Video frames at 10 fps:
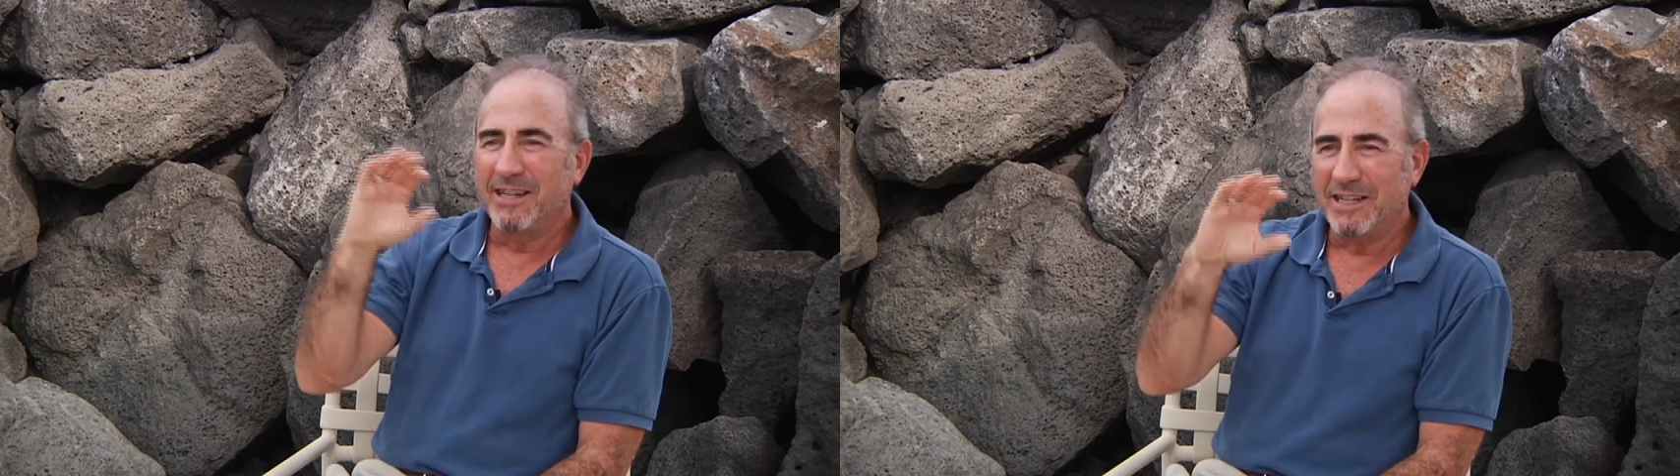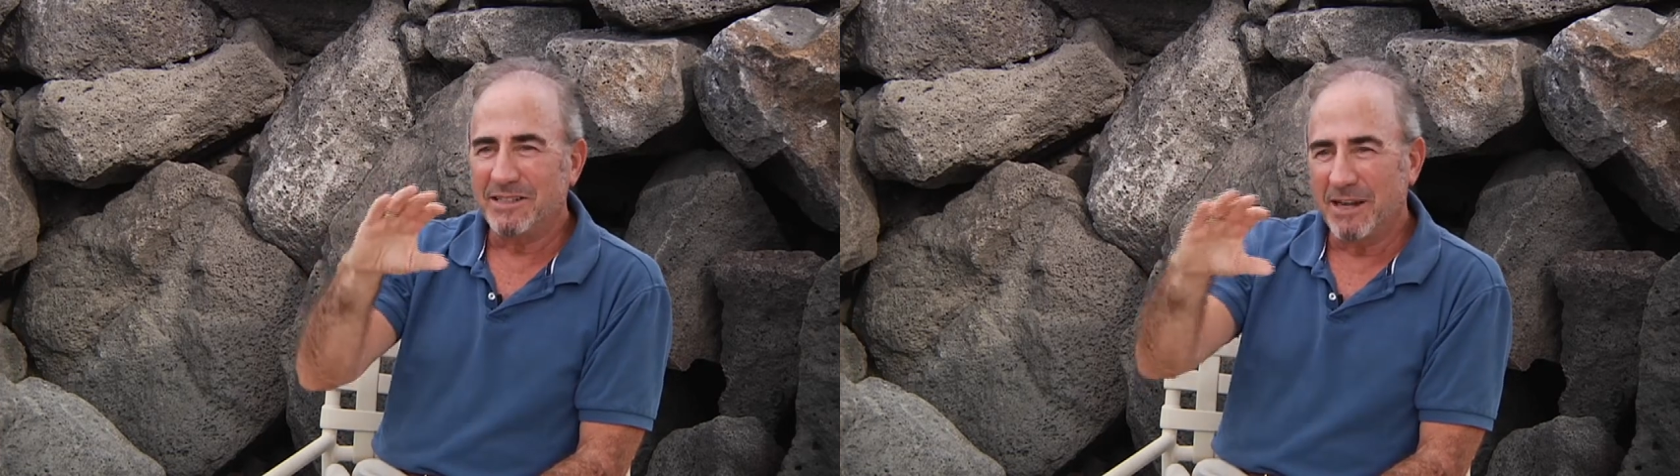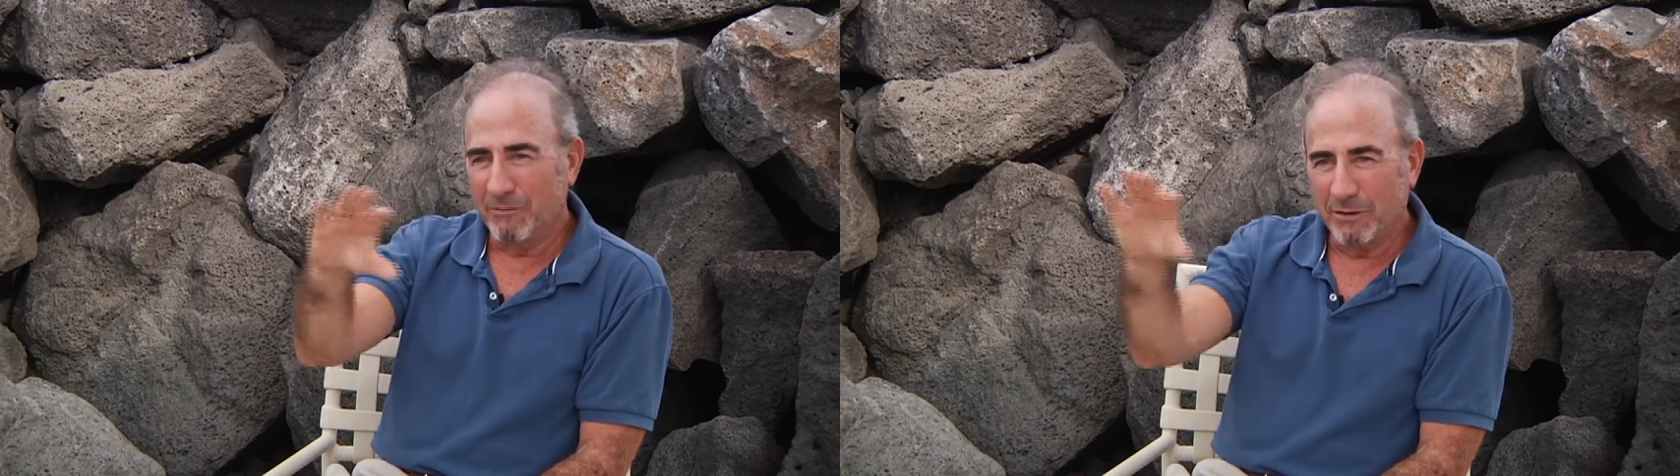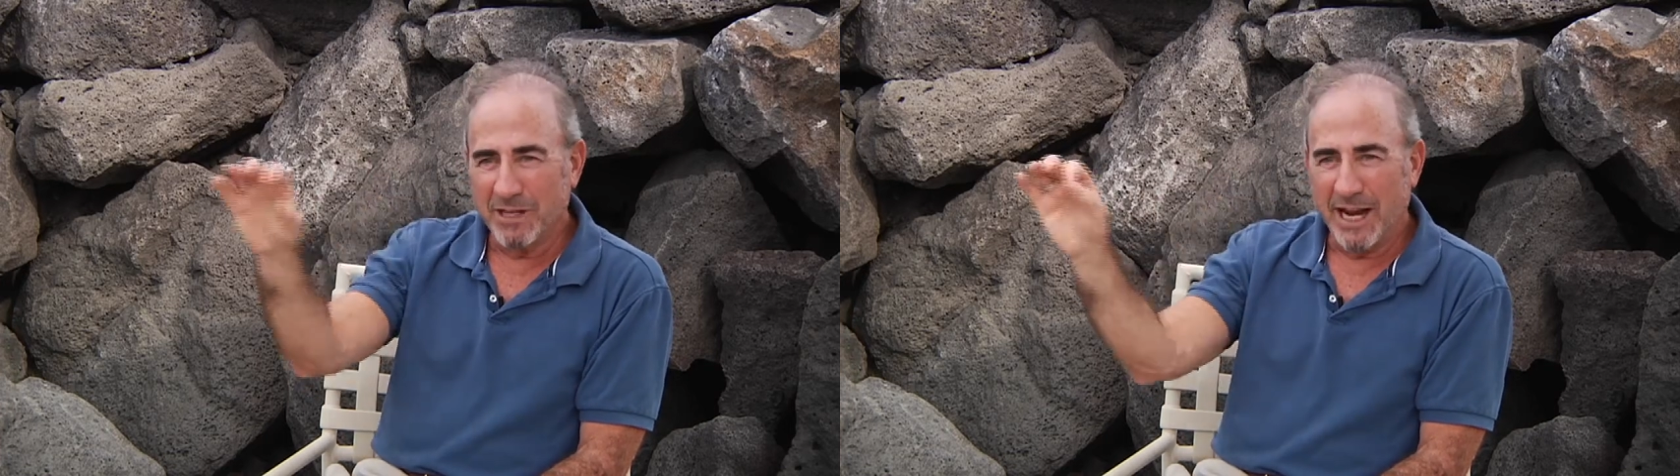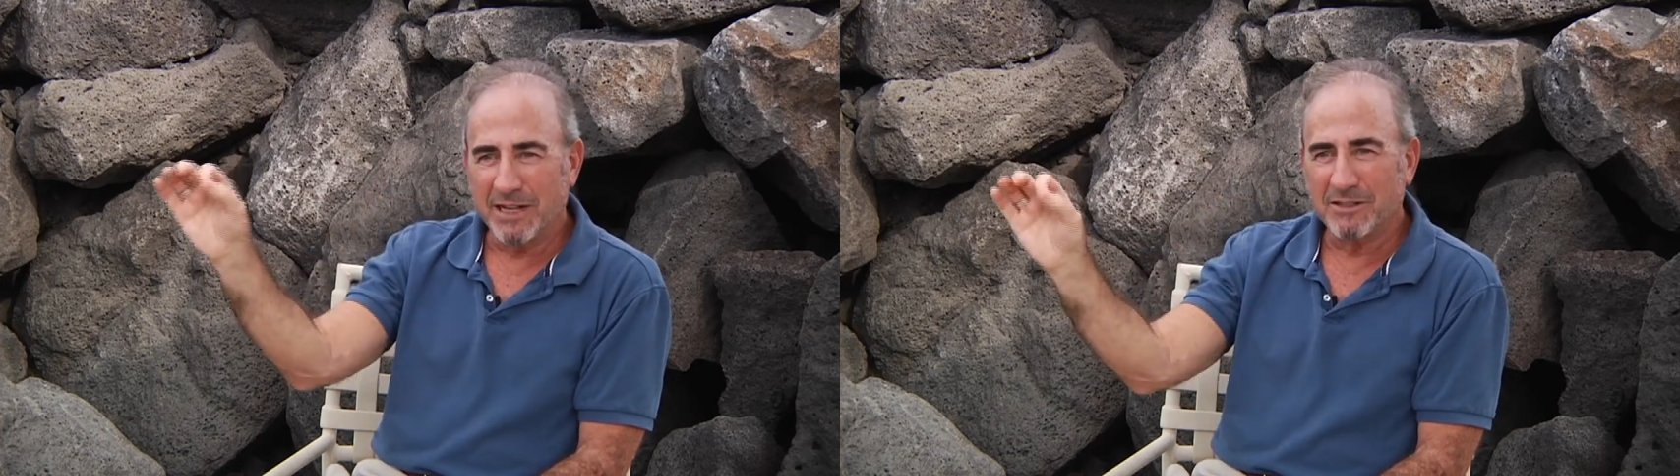in several
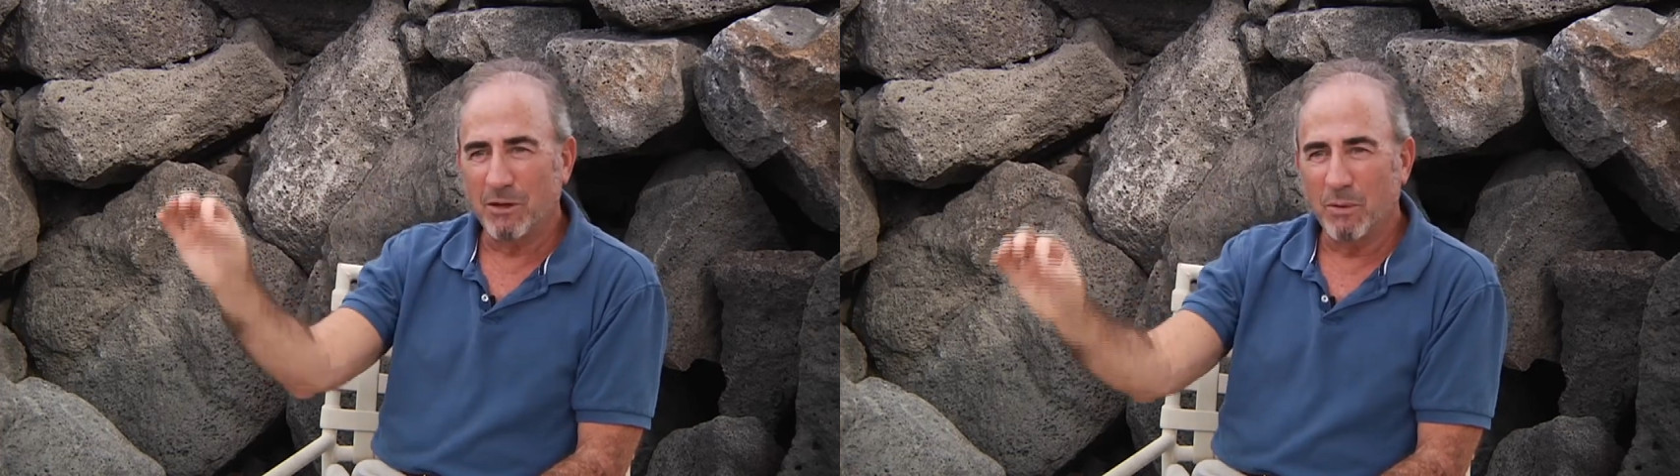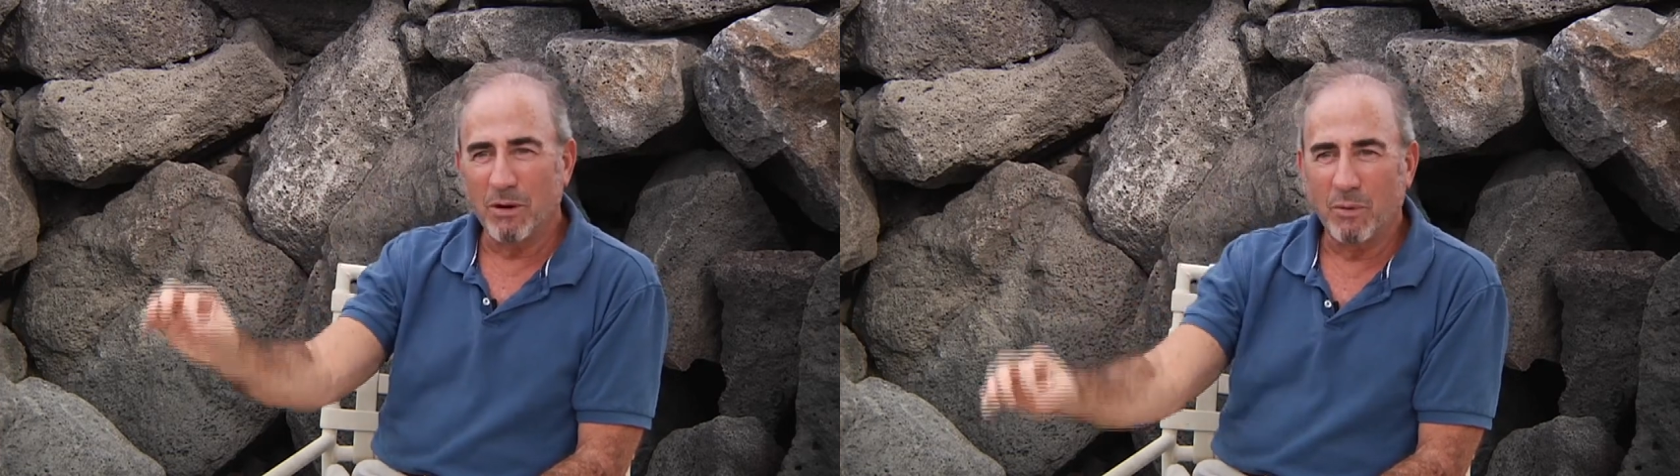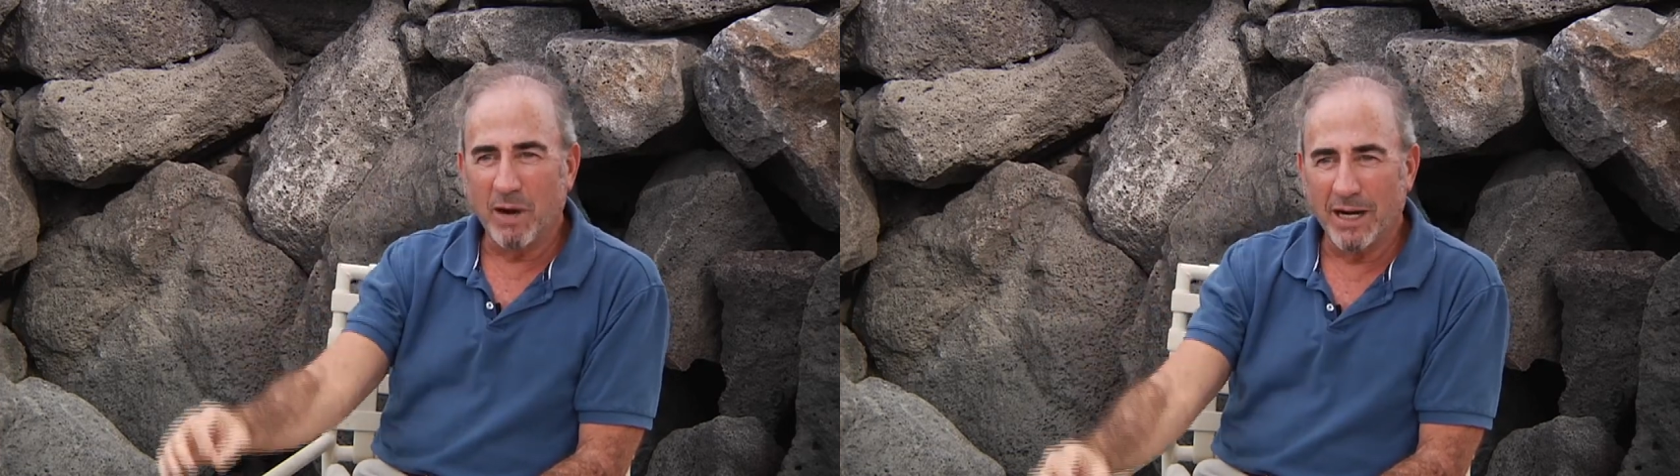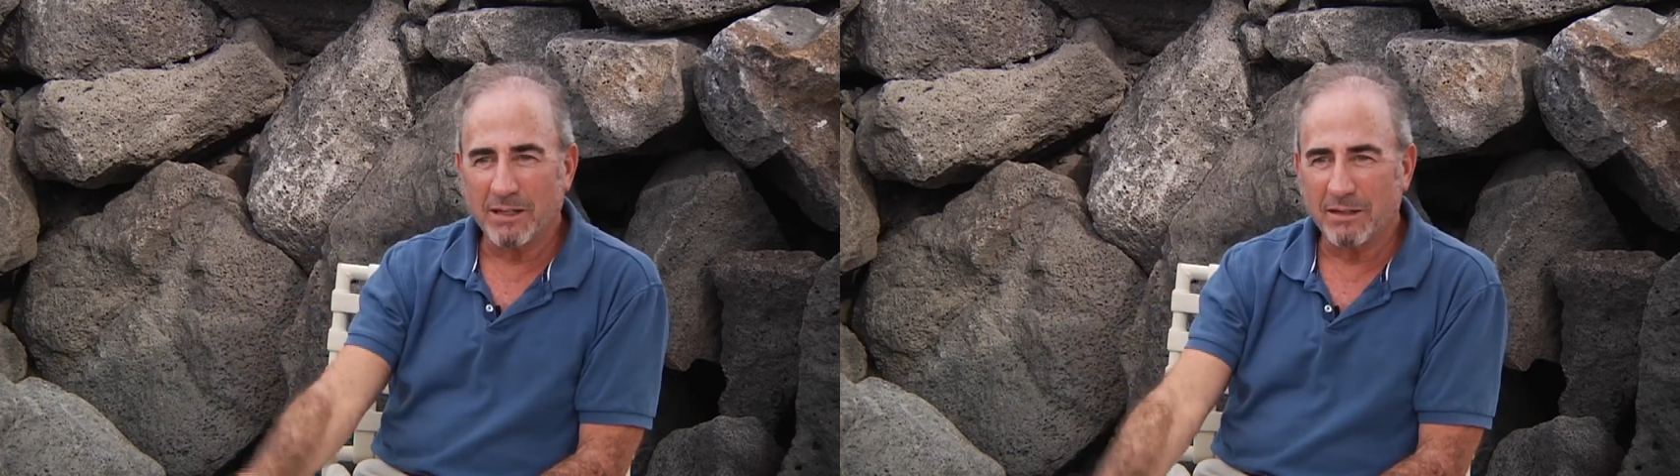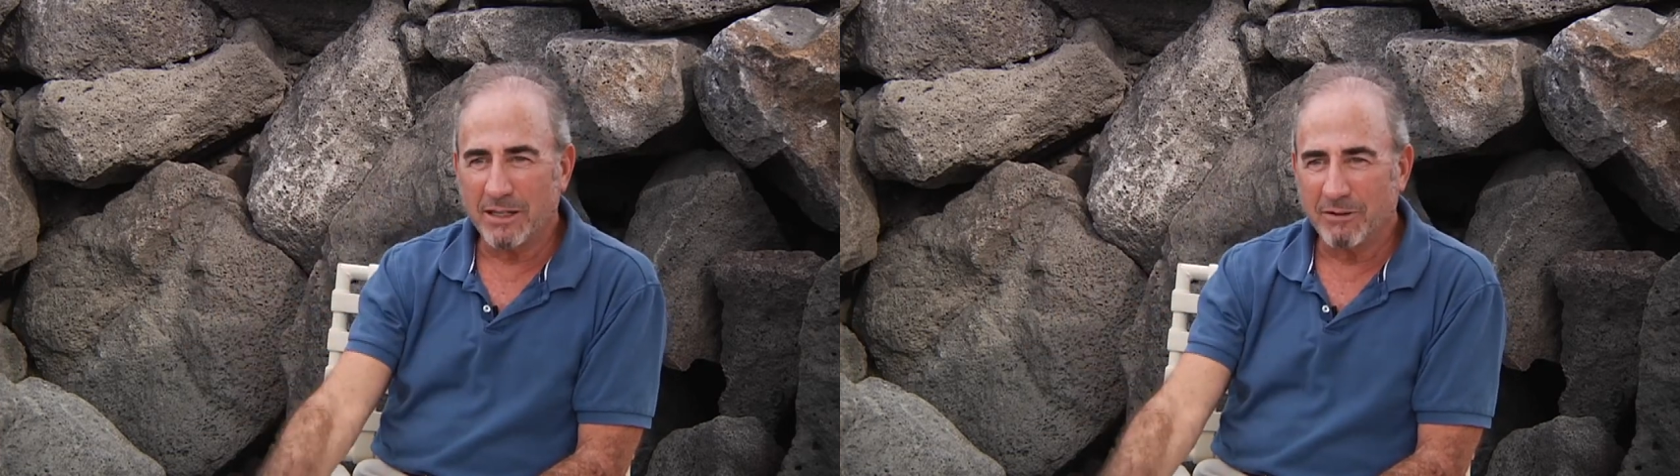tanks, there were Hawaiian
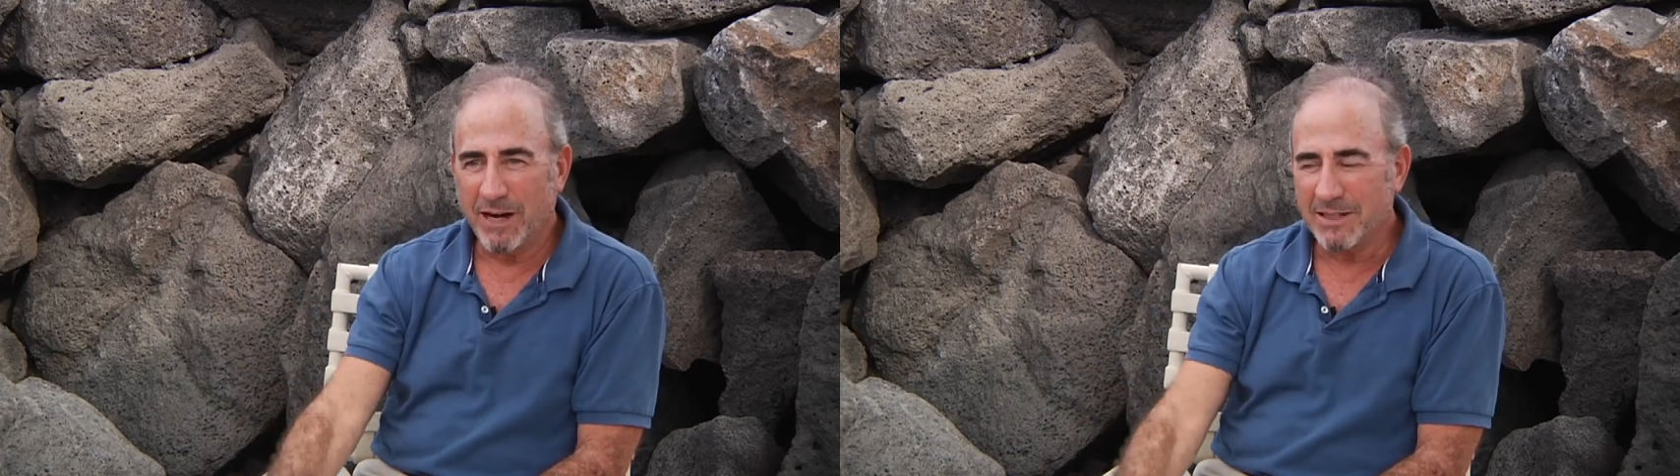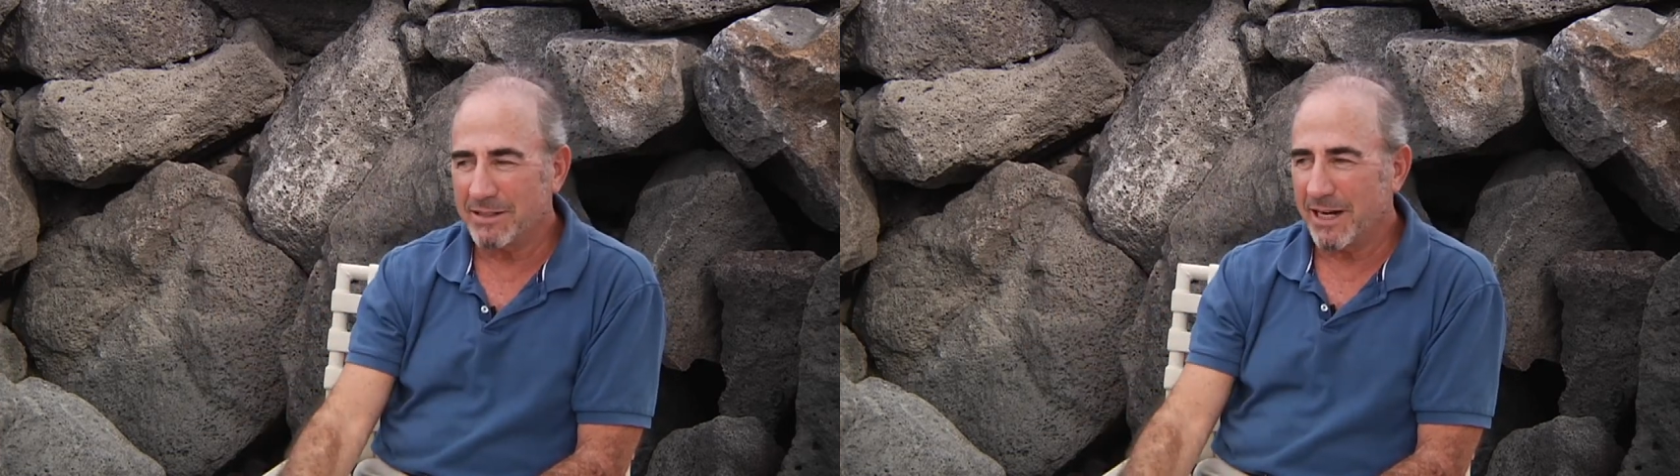cleaner wrasse.